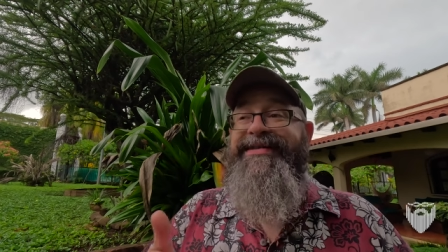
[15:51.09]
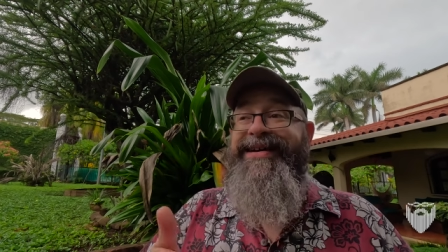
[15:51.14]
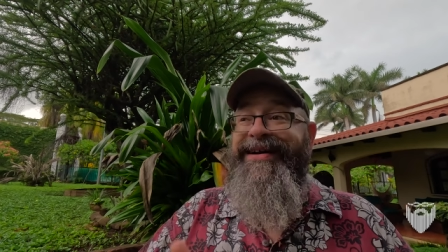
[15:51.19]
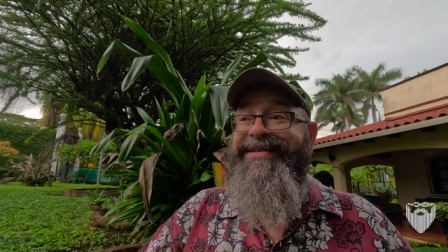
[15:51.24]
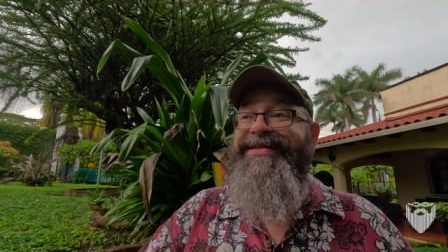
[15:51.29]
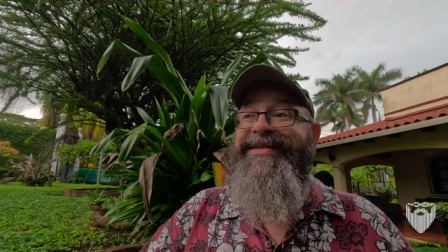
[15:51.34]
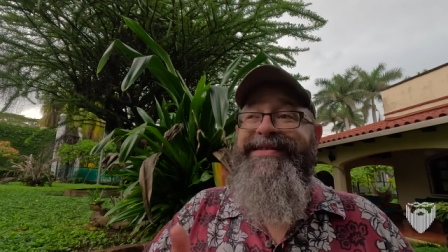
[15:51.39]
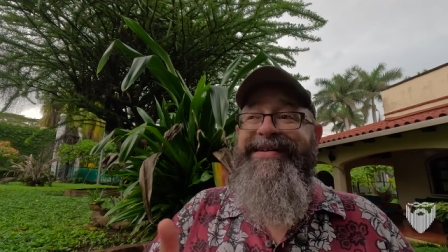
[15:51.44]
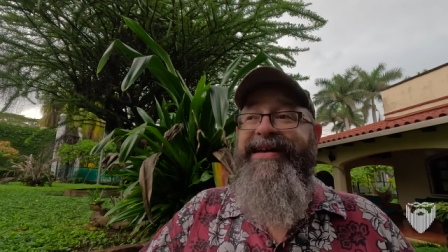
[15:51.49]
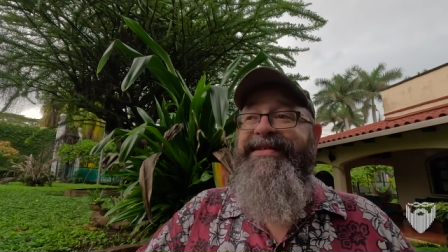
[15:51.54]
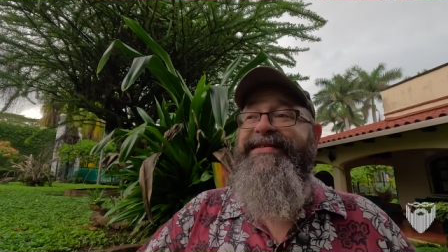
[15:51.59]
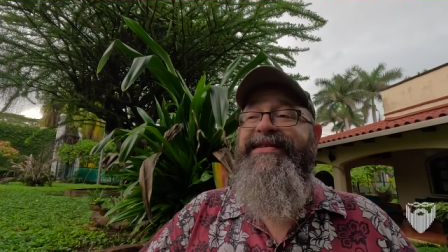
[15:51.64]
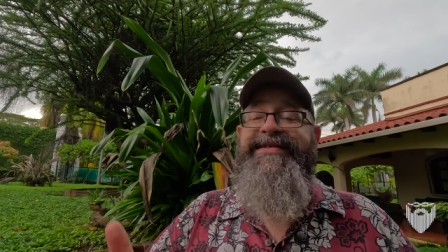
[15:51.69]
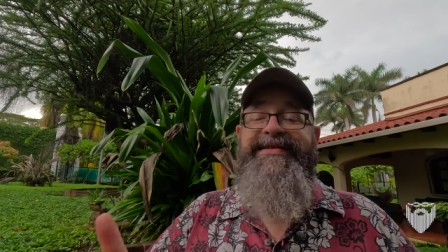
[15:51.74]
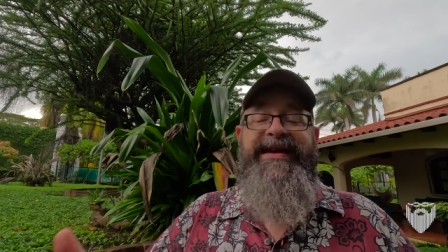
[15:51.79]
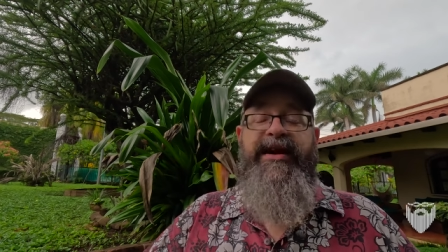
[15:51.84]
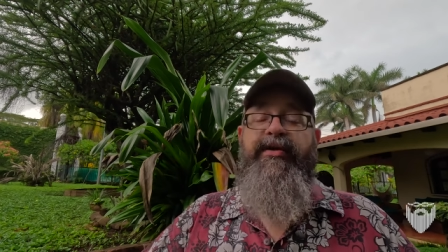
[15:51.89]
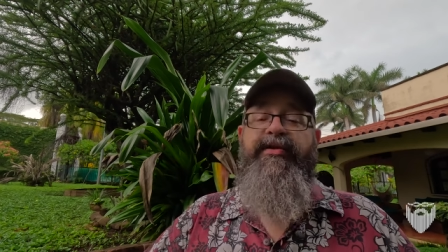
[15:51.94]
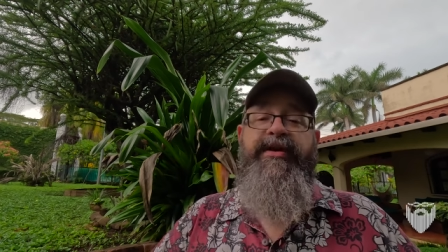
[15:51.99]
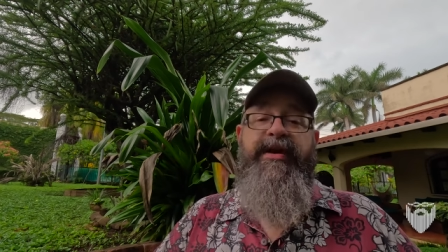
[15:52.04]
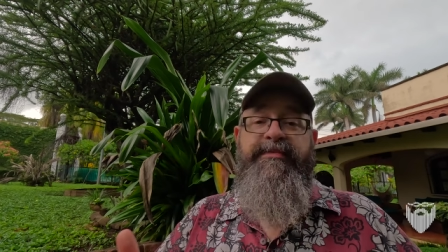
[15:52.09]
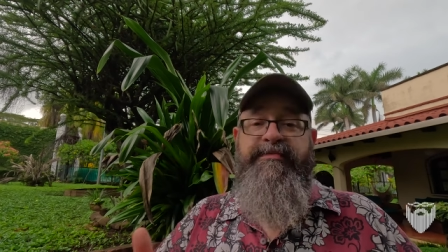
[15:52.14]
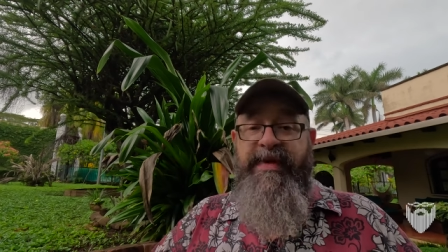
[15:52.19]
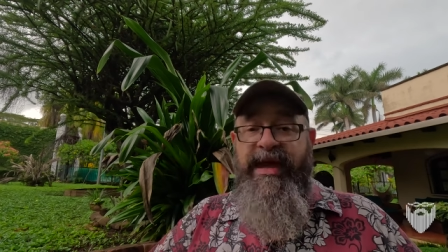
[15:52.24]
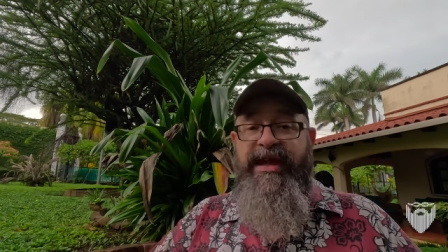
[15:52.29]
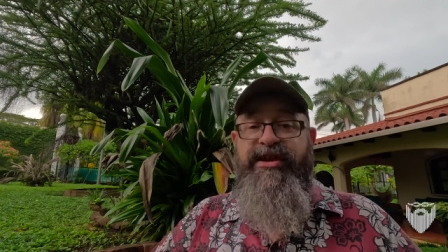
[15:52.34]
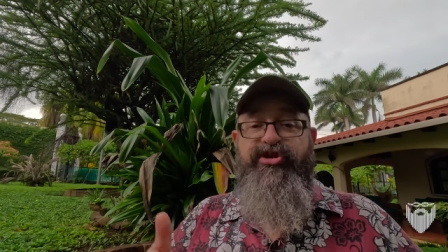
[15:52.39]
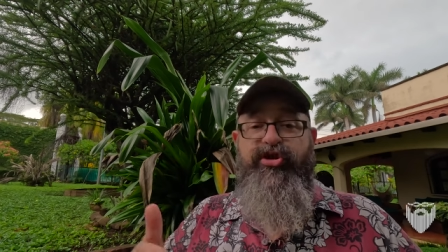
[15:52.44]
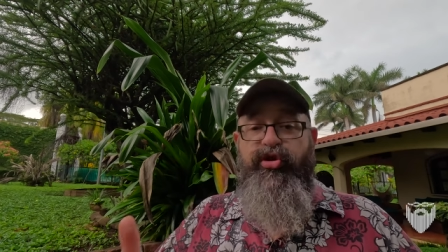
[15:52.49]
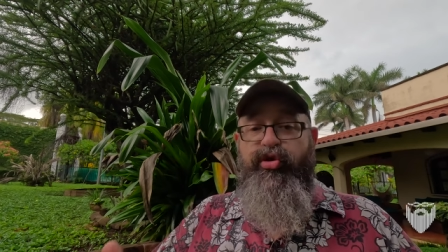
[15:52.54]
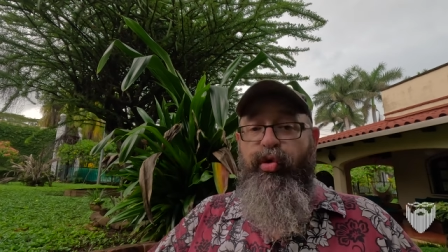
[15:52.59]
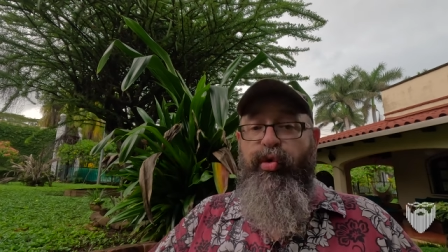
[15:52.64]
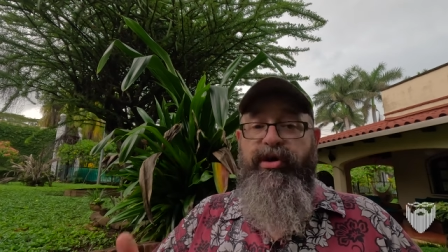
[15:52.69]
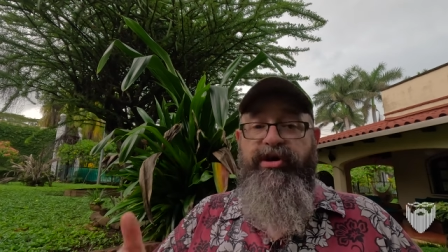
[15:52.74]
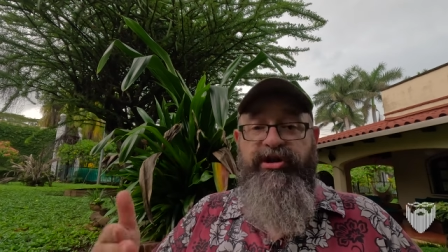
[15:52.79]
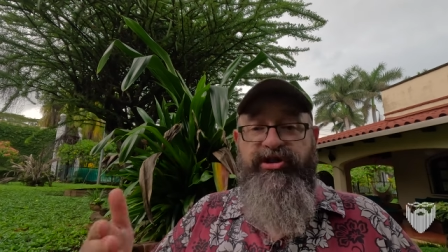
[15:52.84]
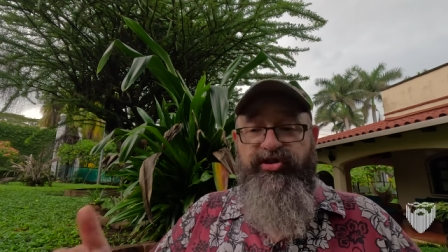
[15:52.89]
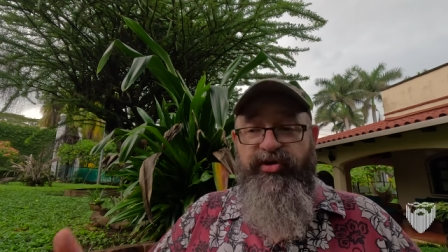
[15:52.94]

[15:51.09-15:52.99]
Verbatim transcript: doesn't necessarily mean you're going to